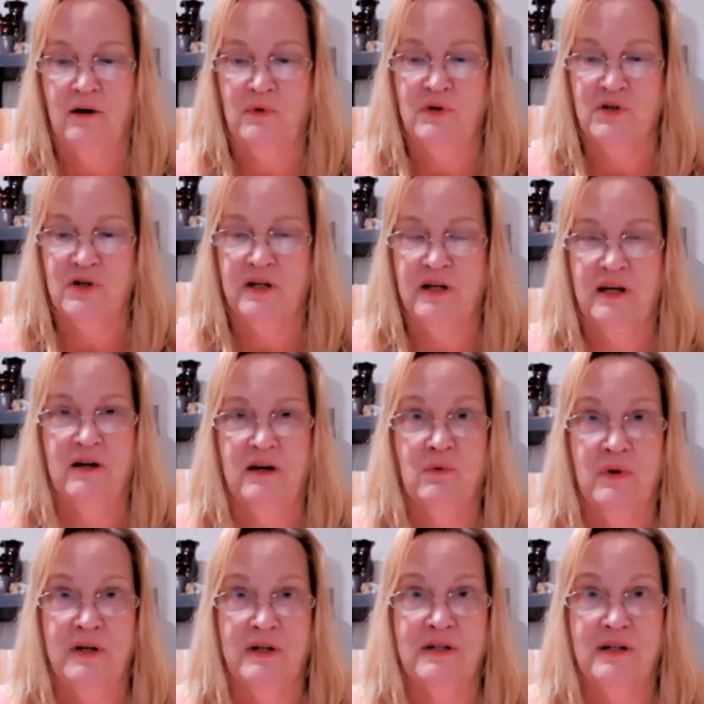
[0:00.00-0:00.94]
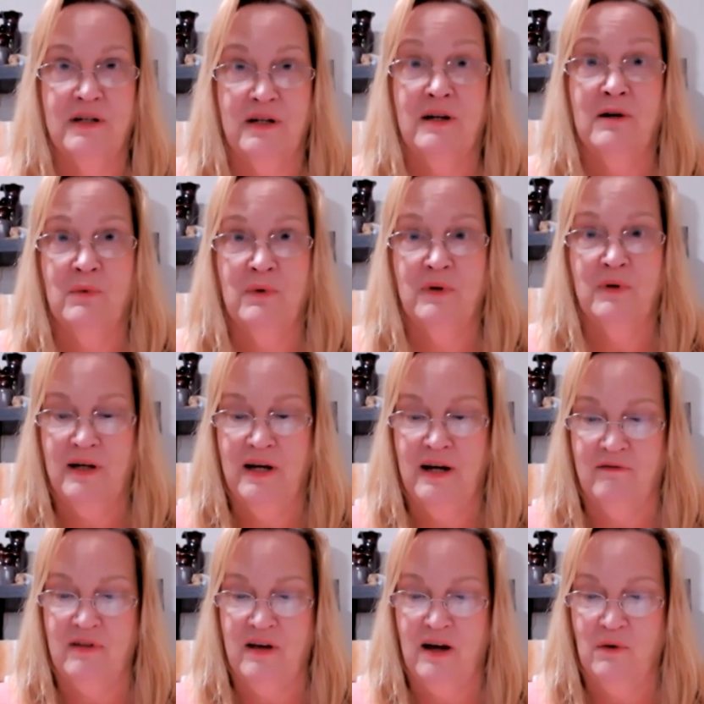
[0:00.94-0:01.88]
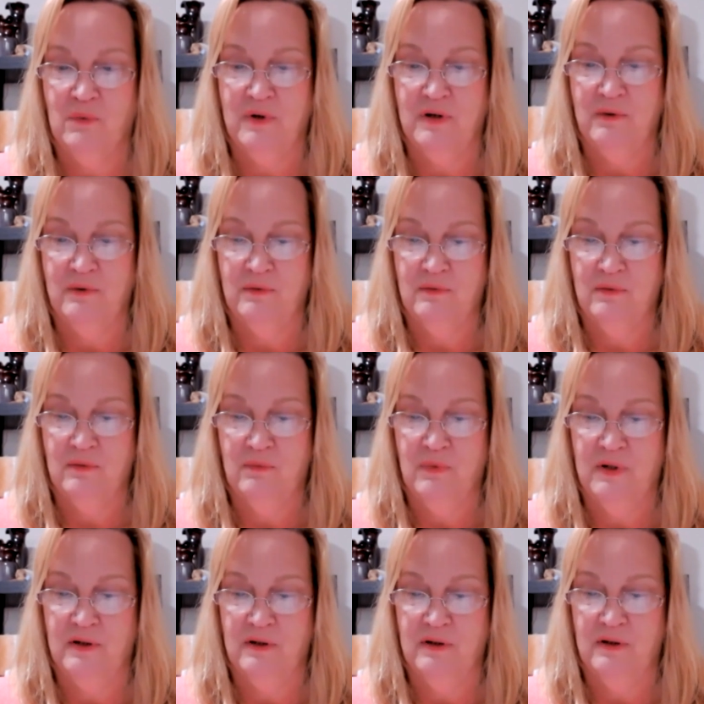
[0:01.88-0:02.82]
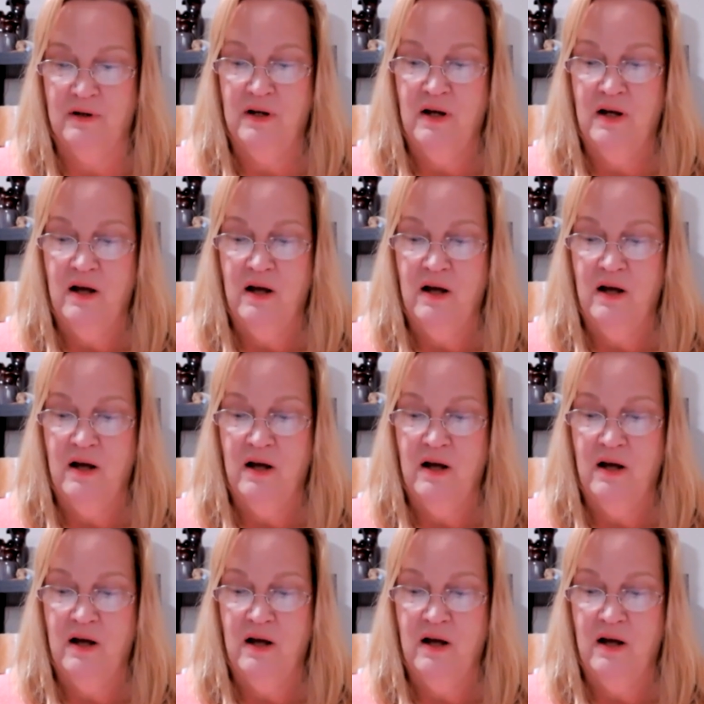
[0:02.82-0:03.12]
which I can't wait to get when you have that one written,